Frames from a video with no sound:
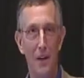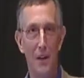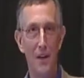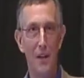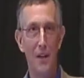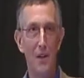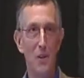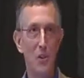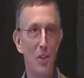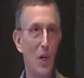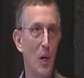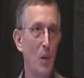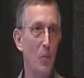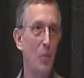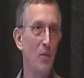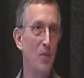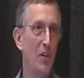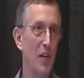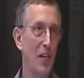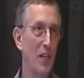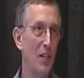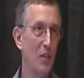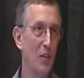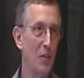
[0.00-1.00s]
It has come
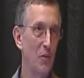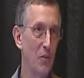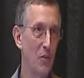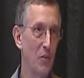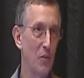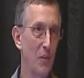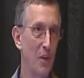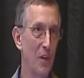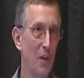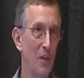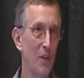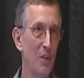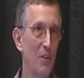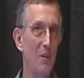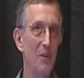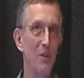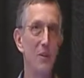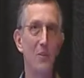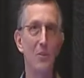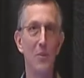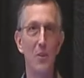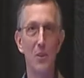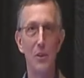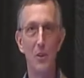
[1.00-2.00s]
of age, if you will,
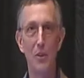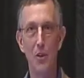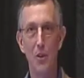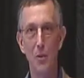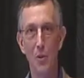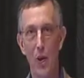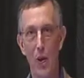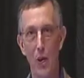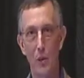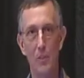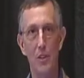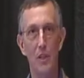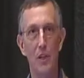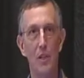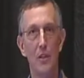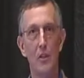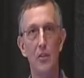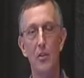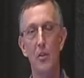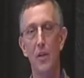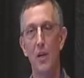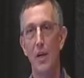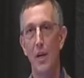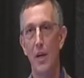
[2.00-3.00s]
with the new
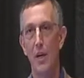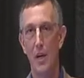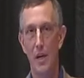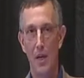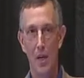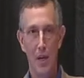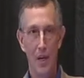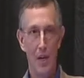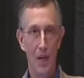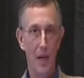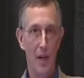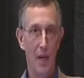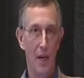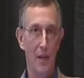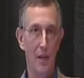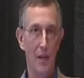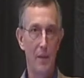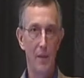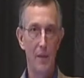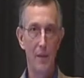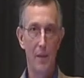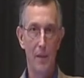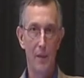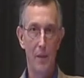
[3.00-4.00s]
objects.
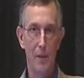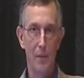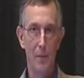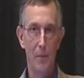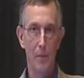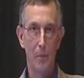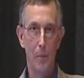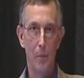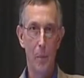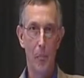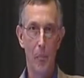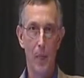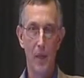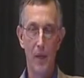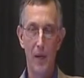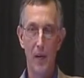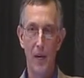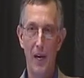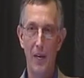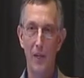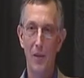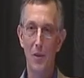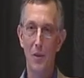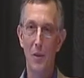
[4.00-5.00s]
And
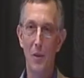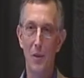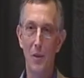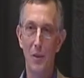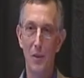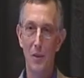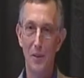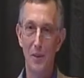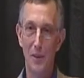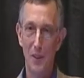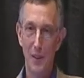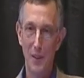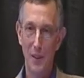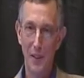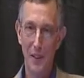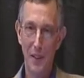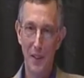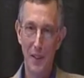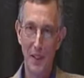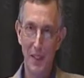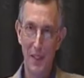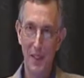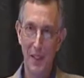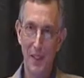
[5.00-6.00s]
I don't know that
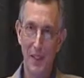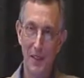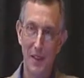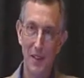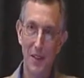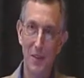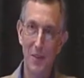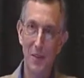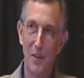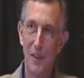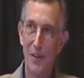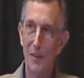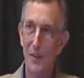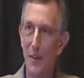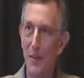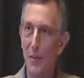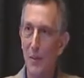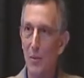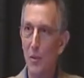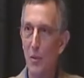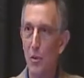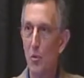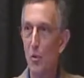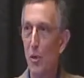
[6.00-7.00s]

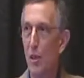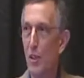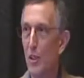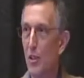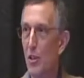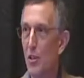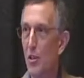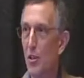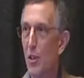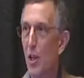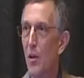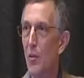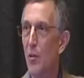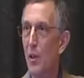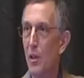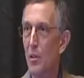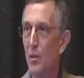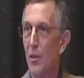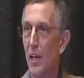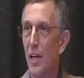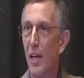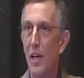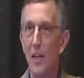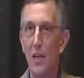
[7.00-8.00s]
it was really slowing
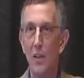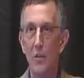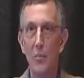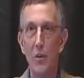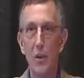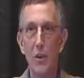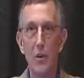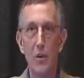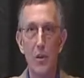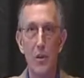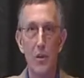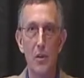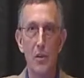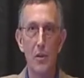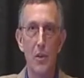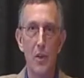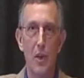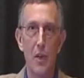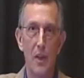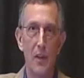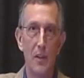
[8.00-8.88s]
us down, because